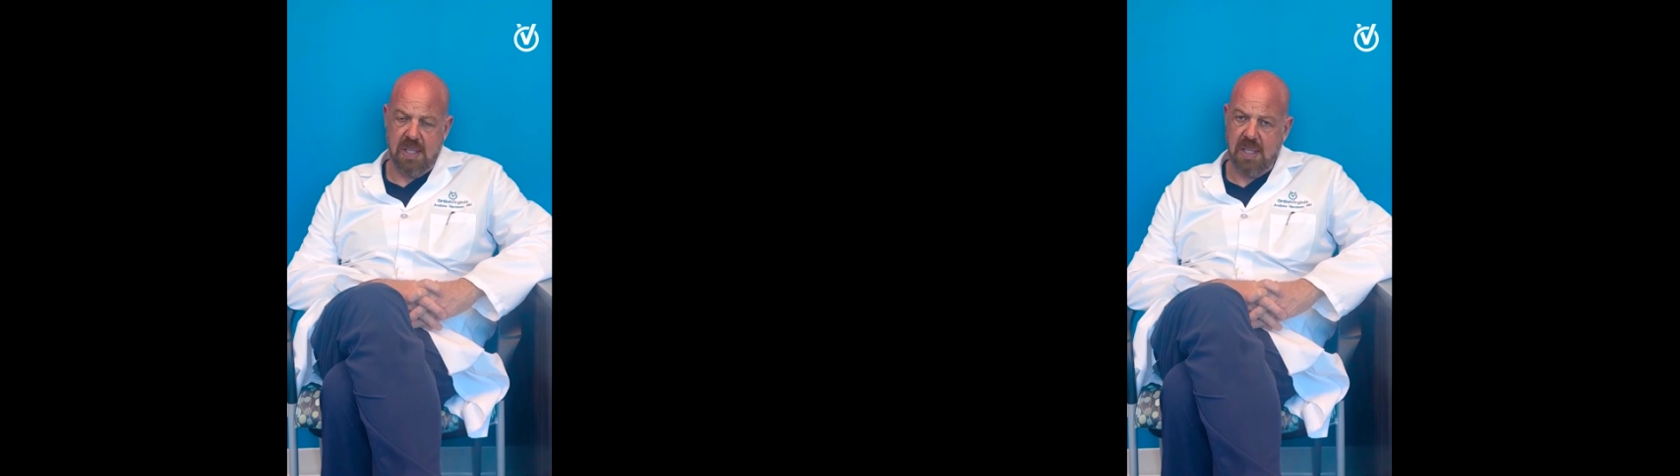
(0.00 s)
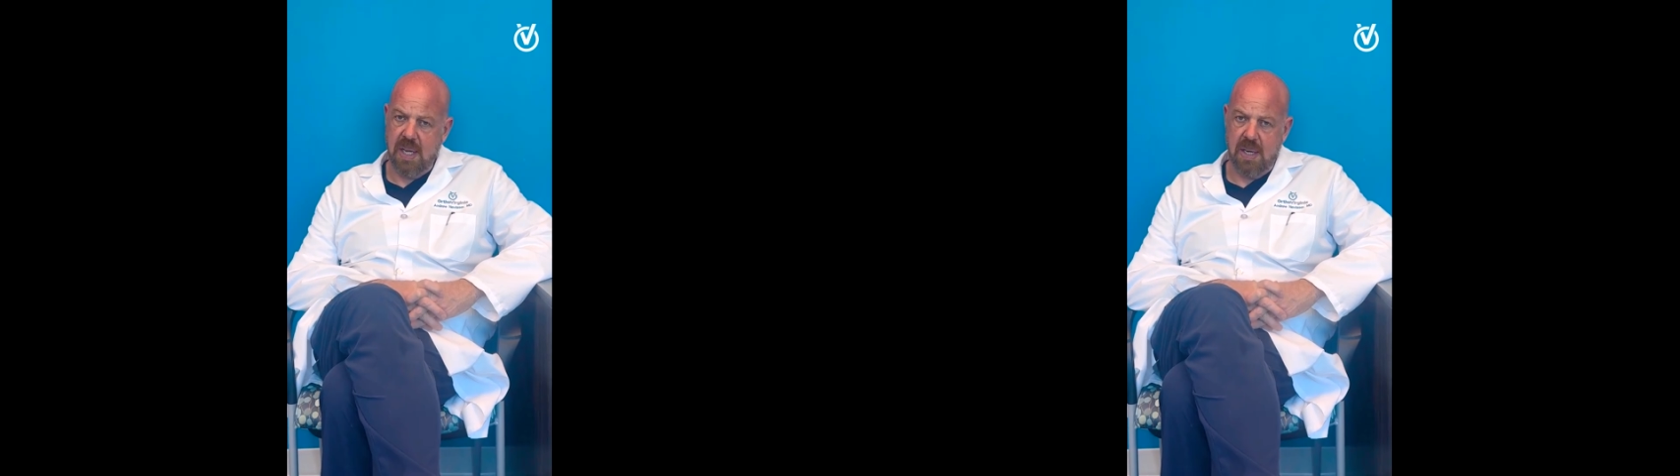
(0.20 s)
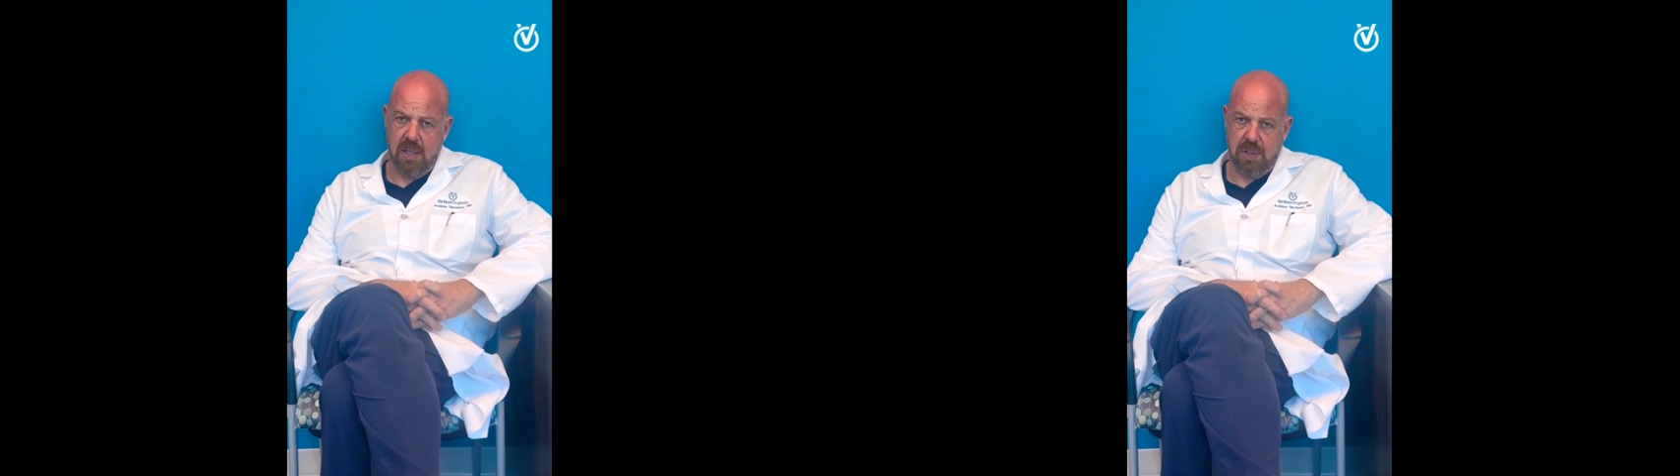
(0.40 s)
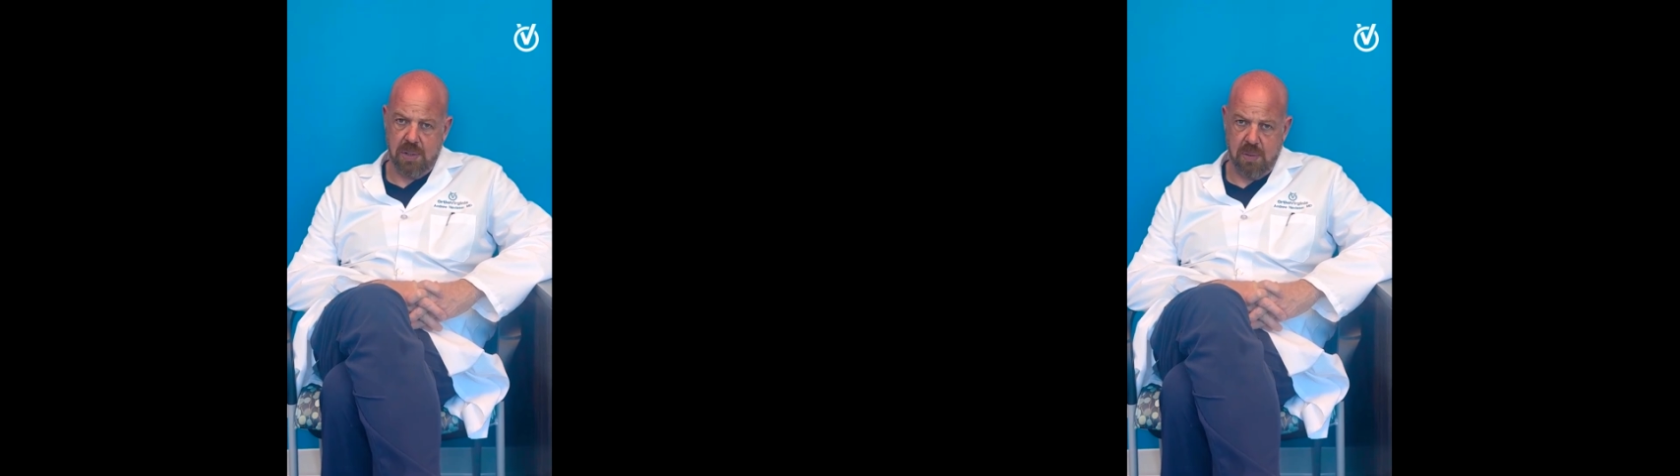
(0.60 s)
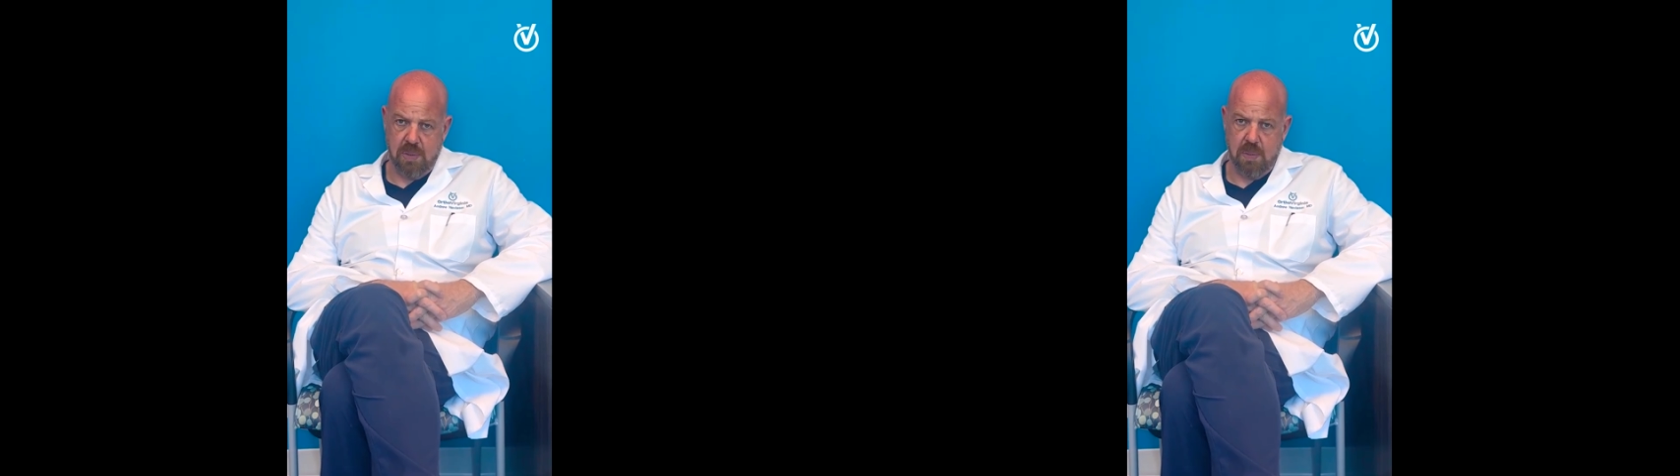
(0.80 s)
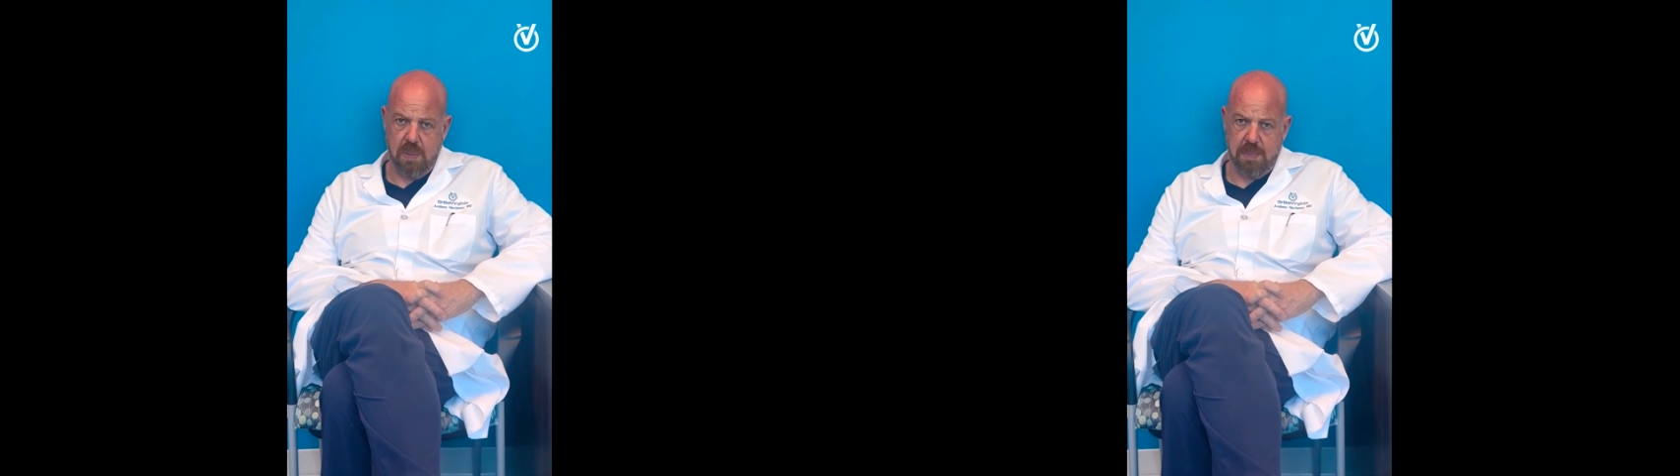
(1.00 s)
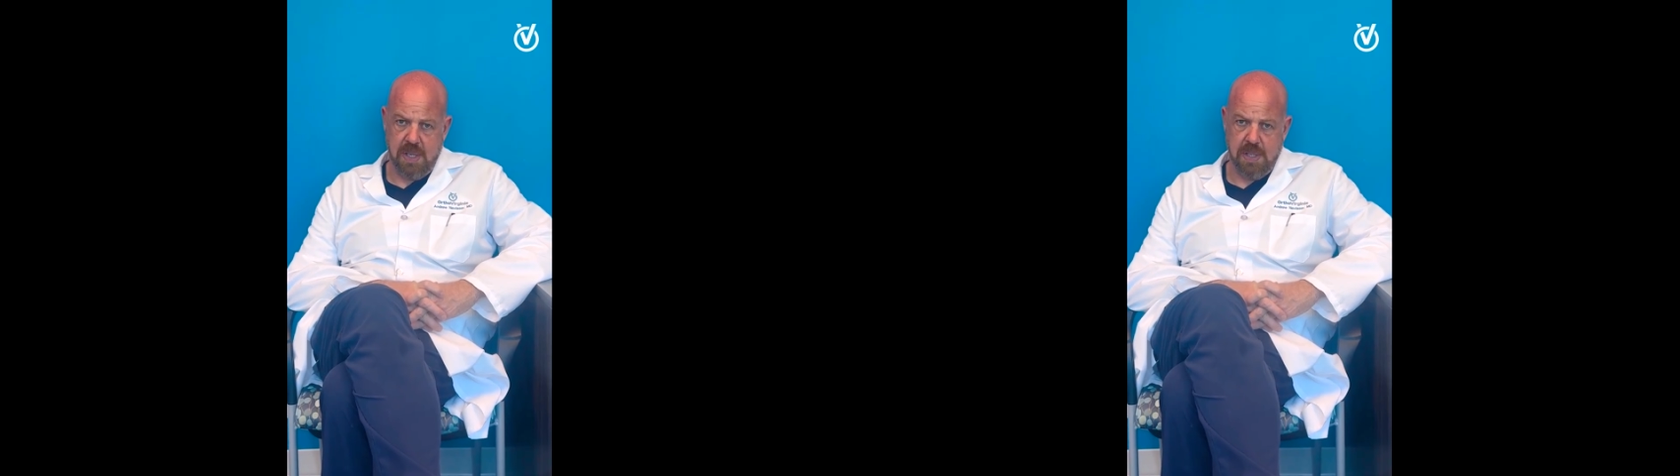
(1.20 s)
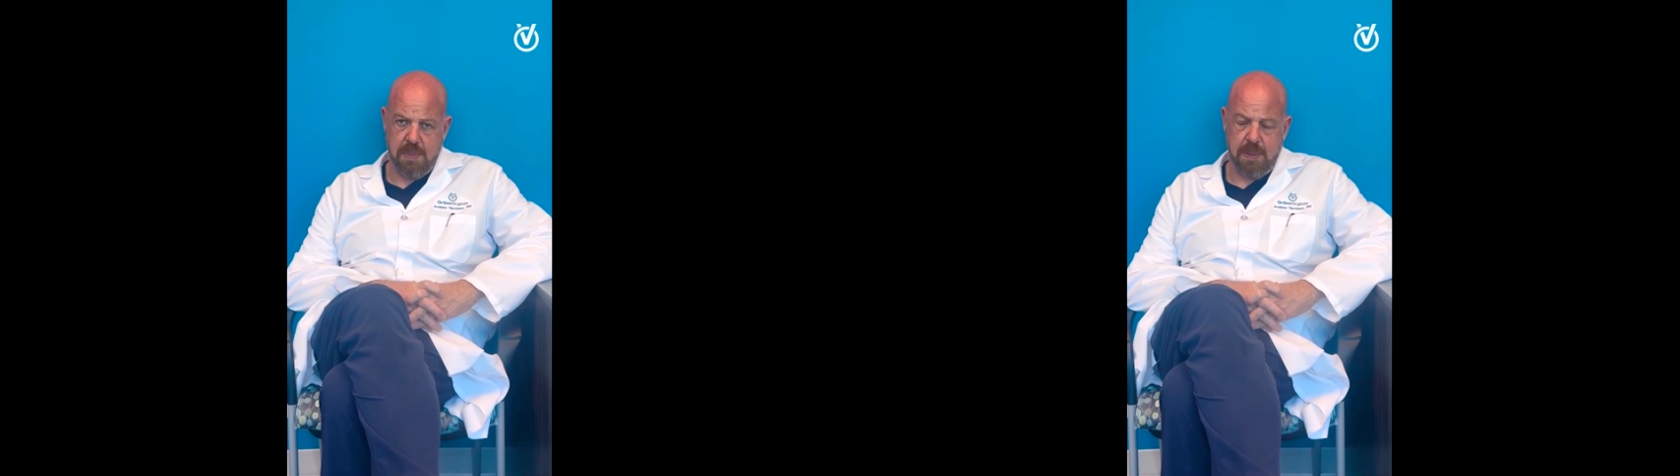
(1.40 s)
get a shoulder
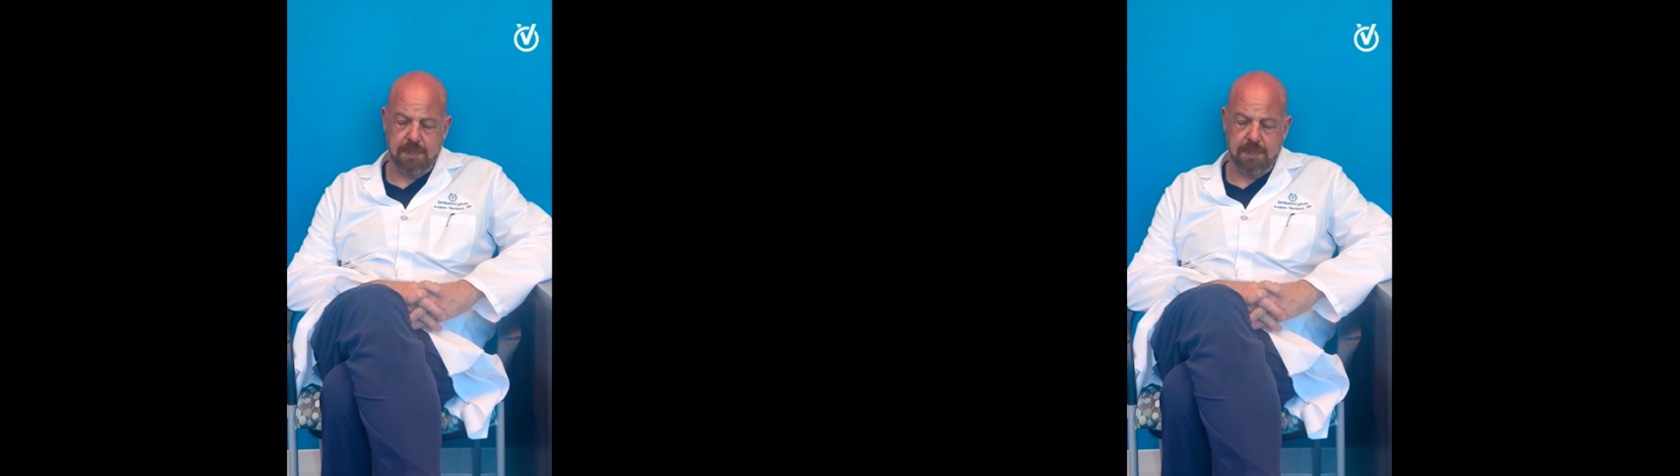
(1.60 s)
replacement.